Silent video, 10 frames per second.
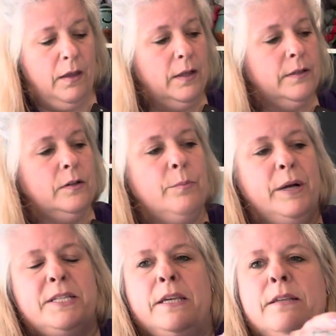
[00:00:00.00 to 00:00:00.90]
little
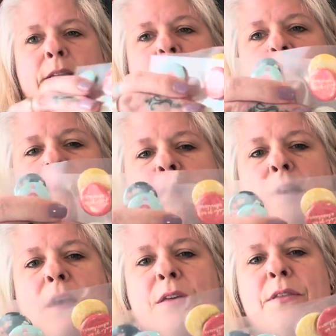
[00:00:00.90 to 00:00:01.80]
buttons.
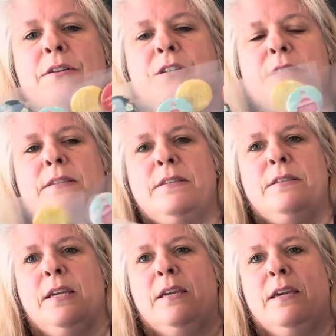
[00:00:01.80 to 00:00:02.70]
They're just
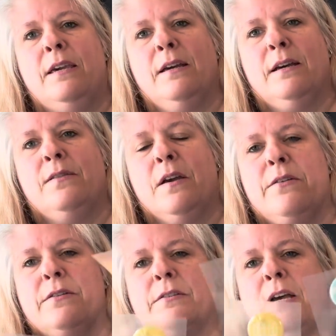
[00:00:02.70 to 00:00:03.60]
sticky on the
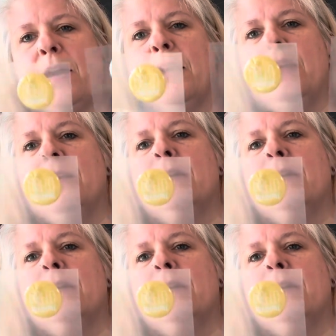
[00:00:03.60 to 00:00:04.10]
other side,